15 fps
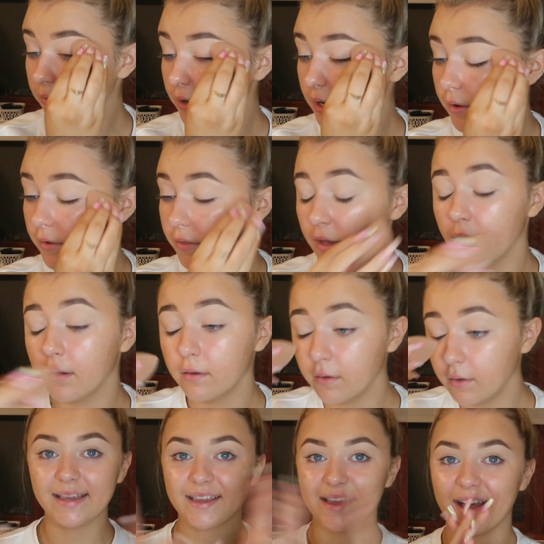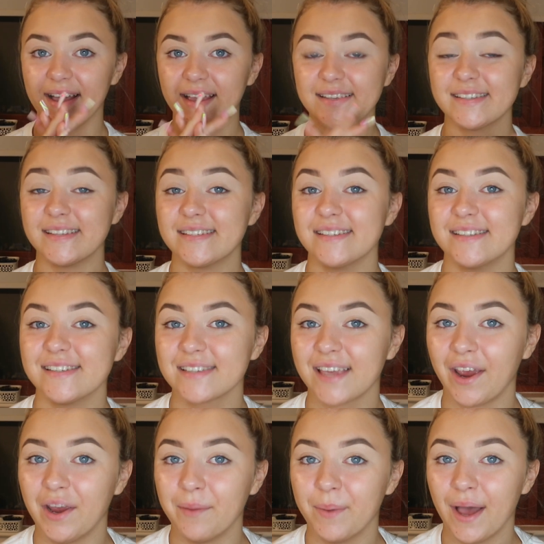run out of that. Guys, this is a
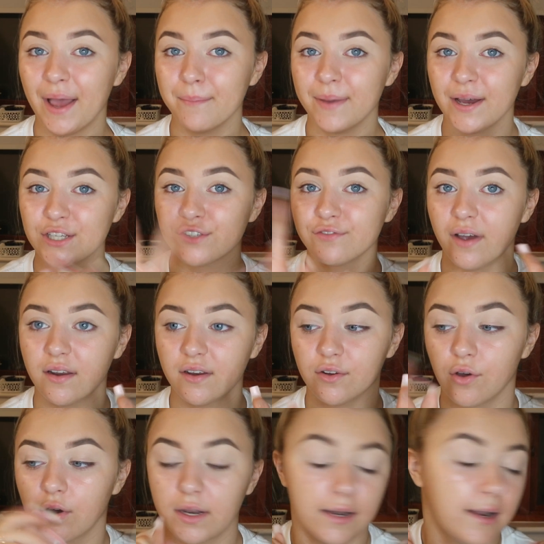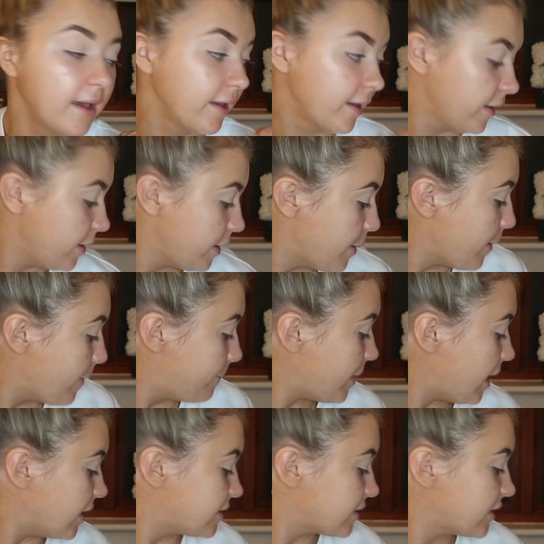scary bit. I'm petrified, not gonna lie.
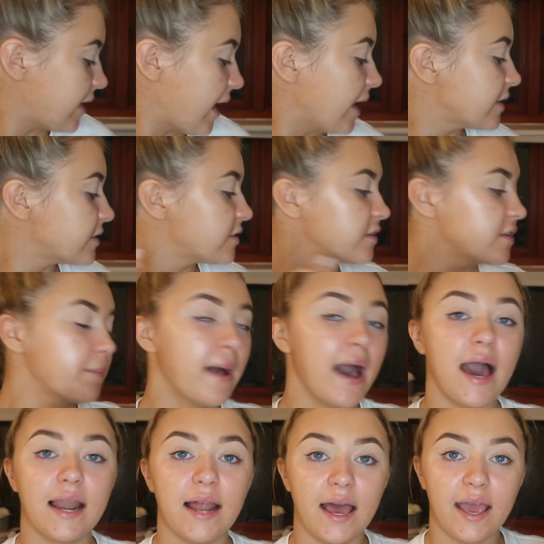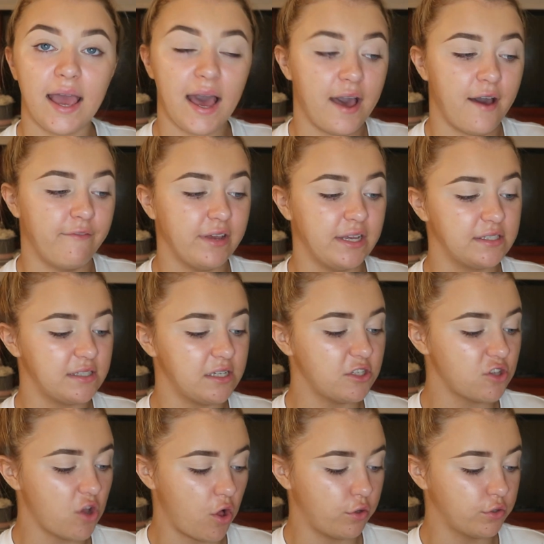But yes, the palette I have is the
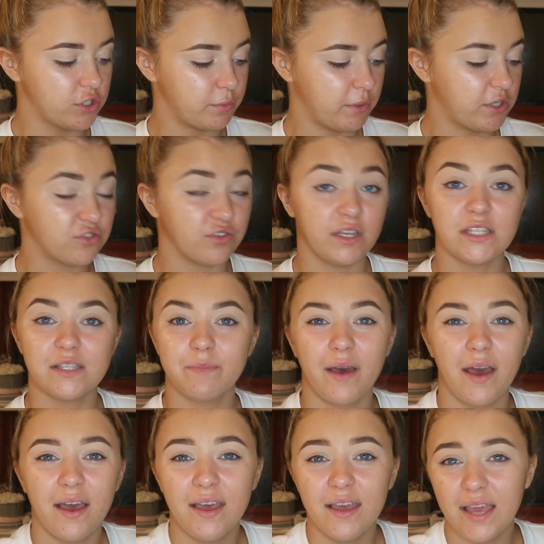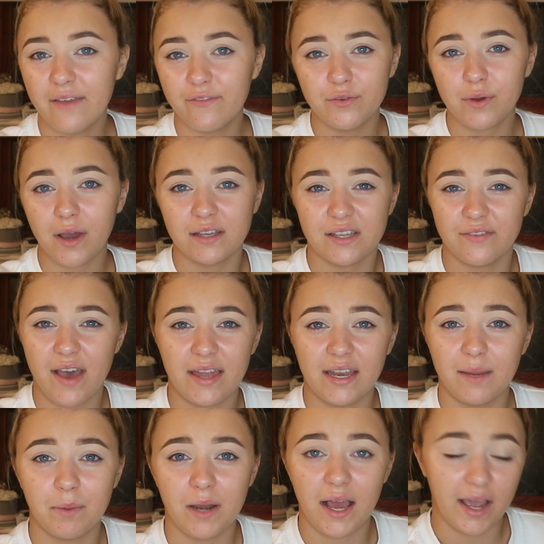Doll Sweet Treats, but if you guys have
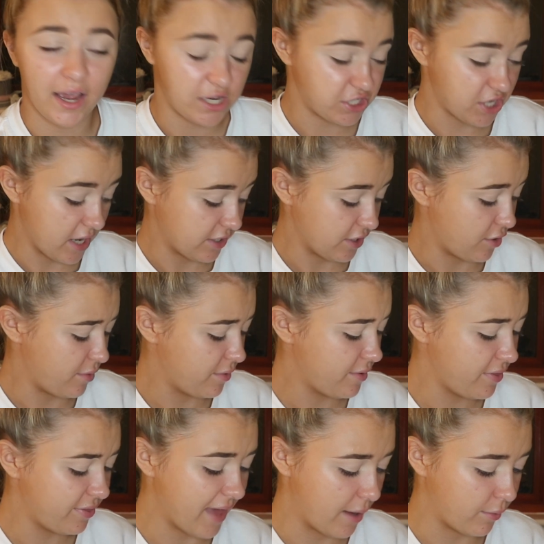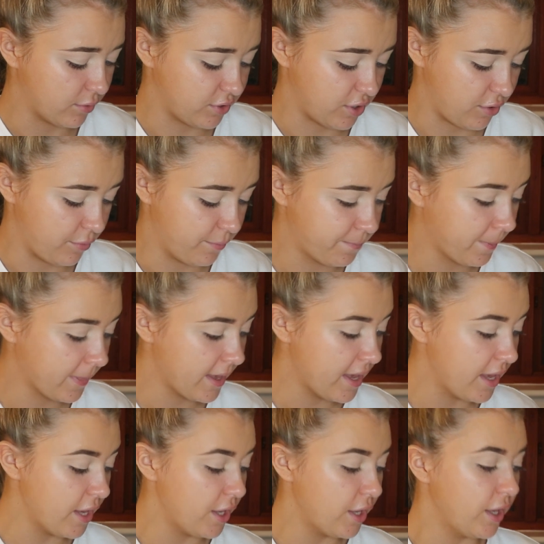any black eyeshadow, that will do.
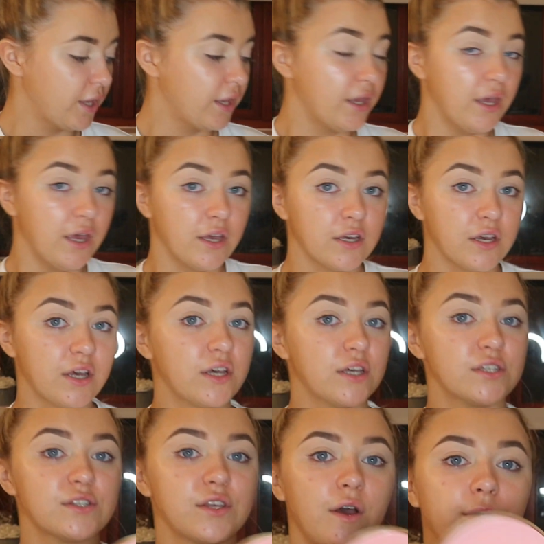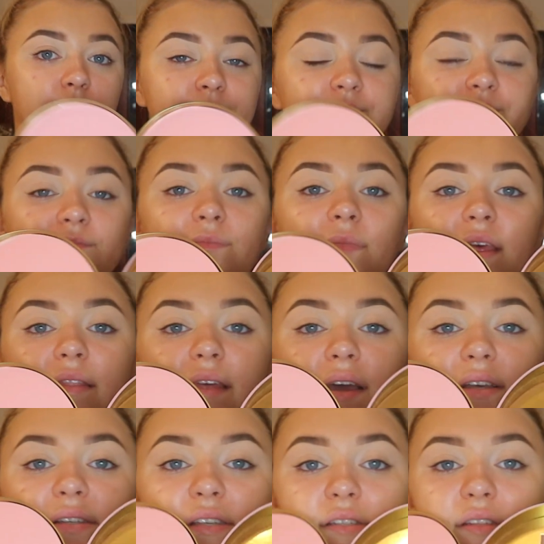So
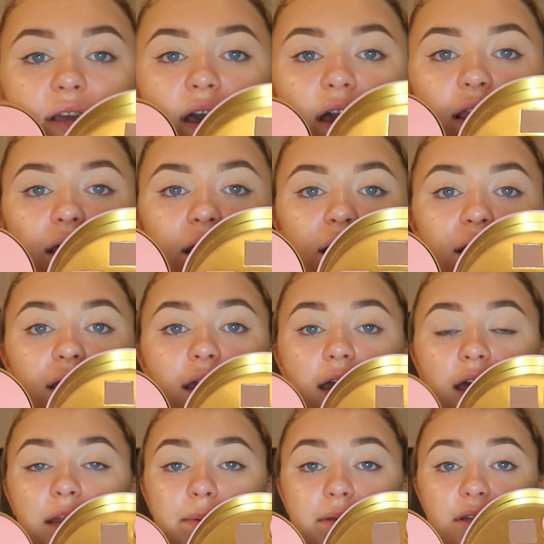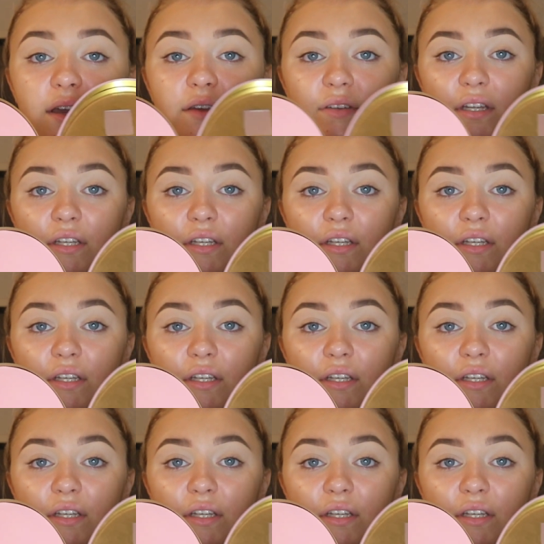this is the colour I'm going to be diving